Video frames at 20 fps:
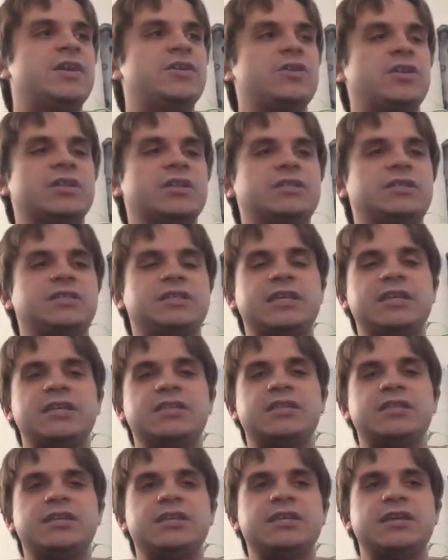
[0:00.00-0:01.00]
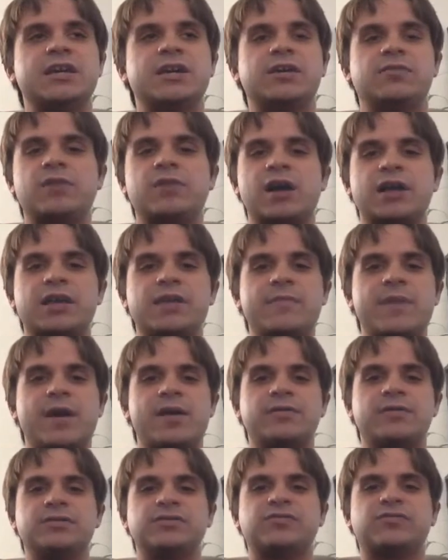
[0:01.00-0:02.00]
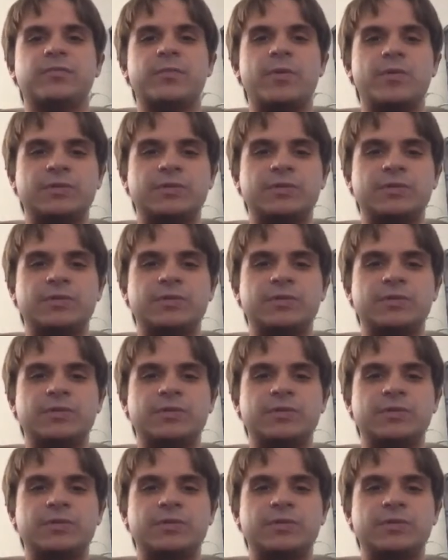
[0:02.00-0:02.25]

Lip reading: You can see the Rocky Mountains from